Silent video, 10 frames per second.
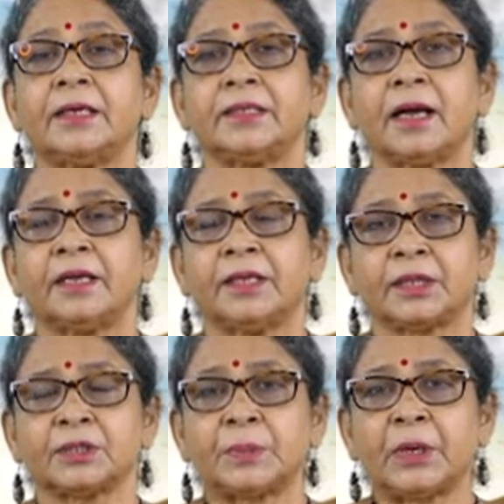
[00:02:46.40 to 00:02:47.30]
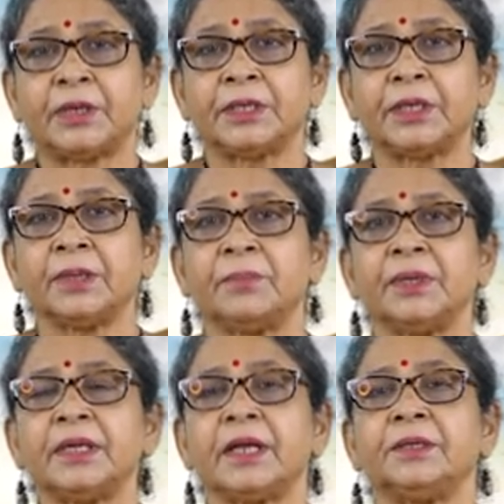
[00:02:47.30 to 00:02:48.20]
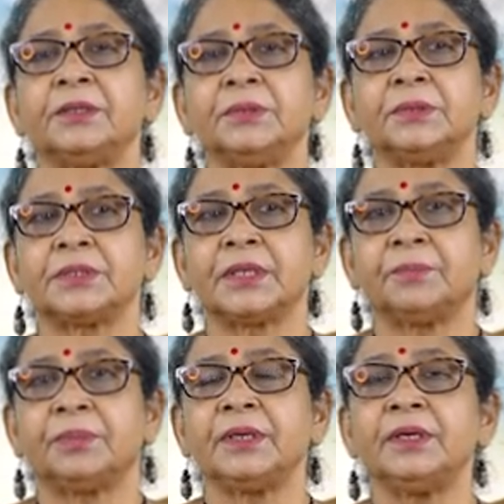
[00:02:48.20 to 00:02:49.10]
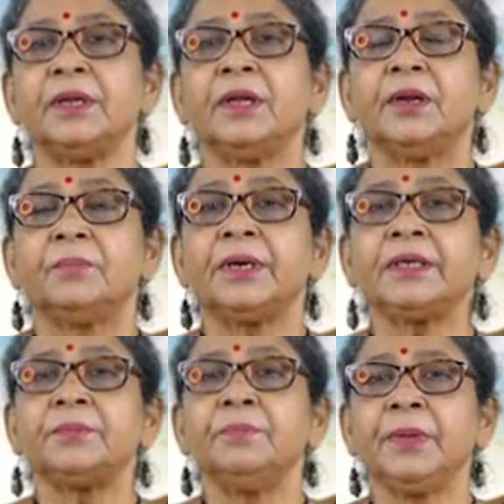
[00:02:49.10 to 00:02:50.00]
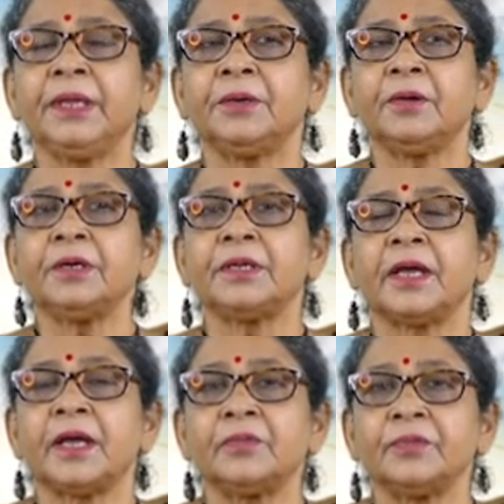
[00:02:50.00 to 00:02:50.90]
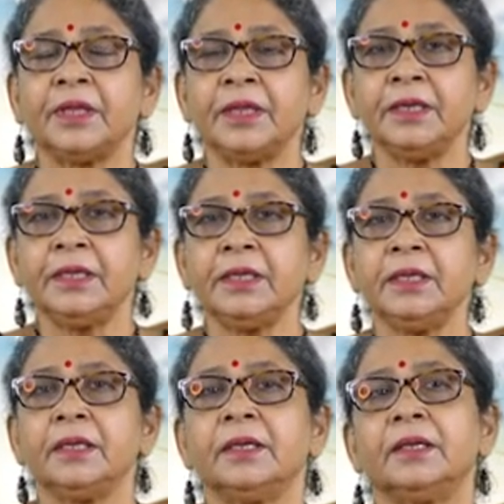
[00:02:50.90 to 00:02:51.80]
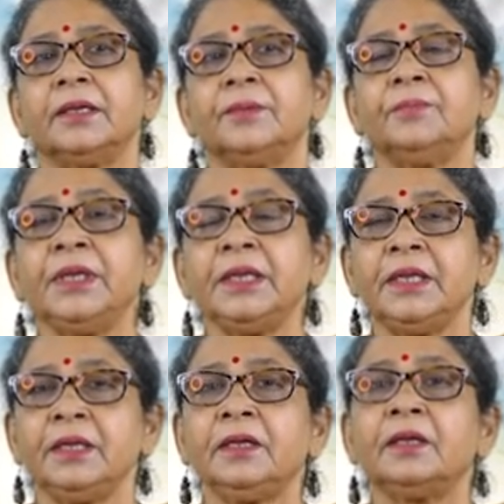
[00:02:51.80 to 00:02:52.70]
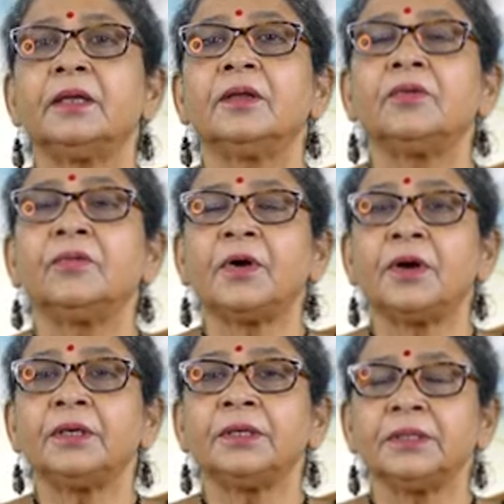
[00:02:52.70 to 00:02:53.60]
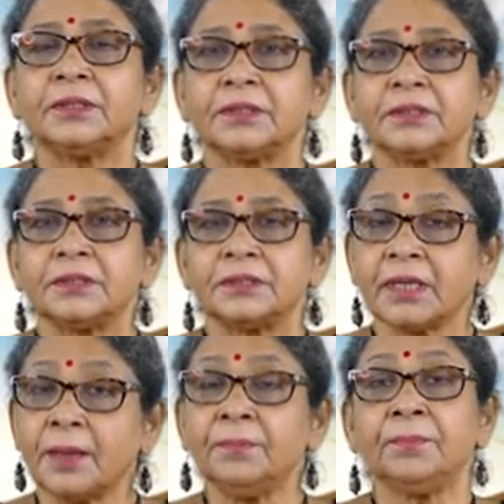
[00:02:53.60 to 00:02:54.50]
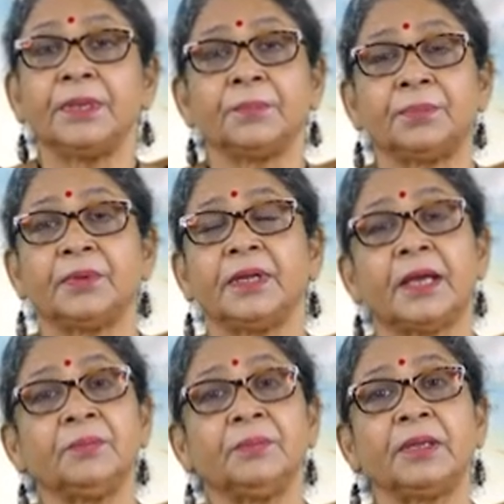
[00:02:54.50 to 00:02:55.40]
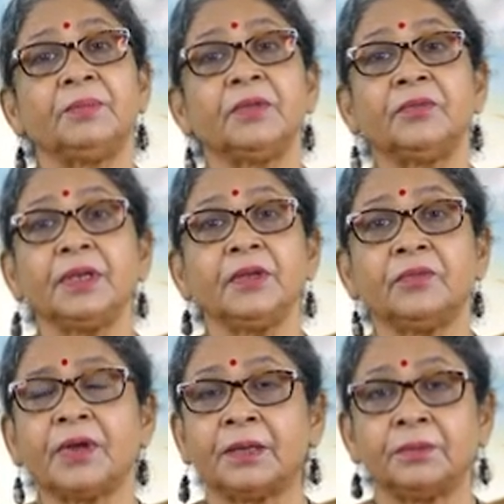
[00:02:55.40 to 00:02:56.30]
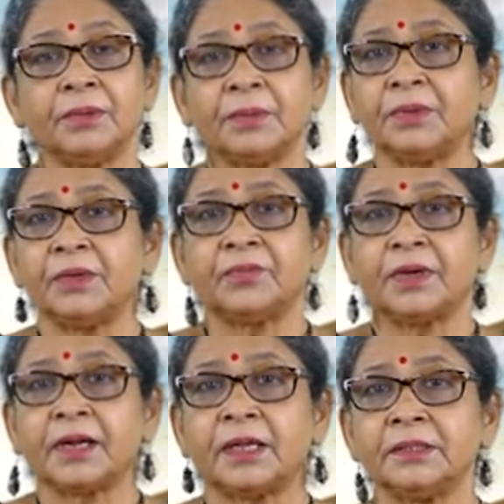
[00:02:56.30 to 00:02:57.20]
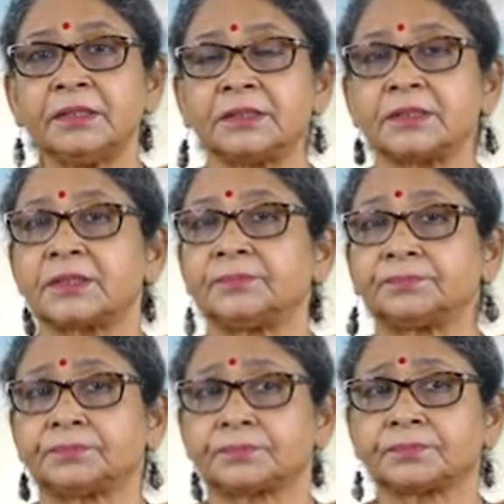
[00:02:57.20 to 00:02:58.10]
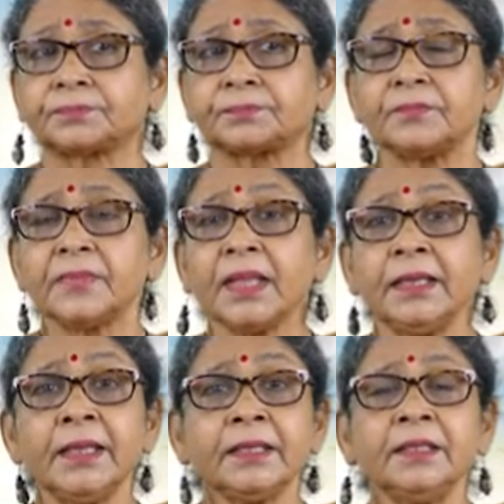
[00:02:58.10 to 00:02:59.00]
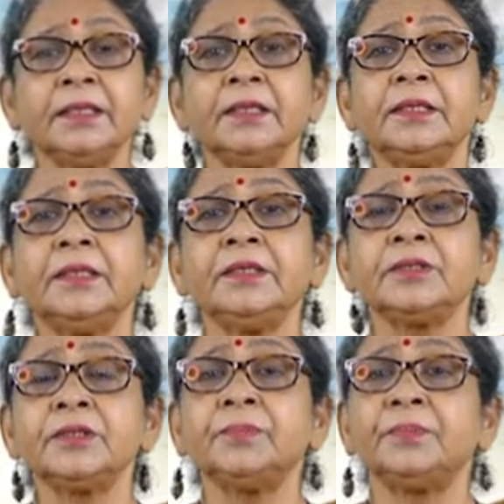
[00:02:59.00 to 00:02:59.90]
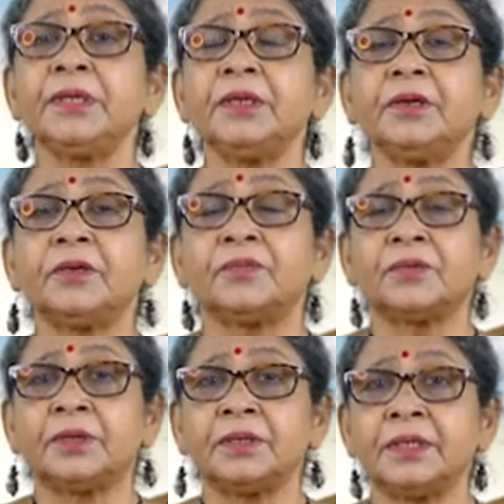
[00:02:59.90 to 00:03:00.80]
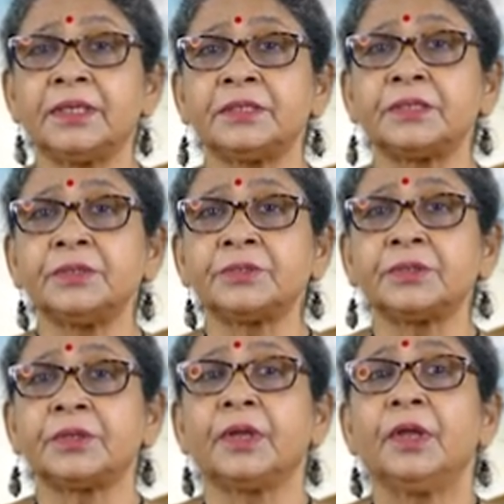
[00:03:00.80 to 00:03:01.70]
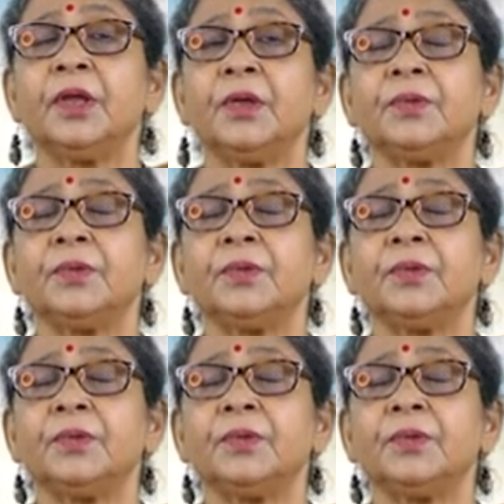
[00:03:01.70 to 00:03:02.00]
that are exploitable and usable, but may not have any meaning for some people and may be very valuable for others. Like in the initial period of colonization,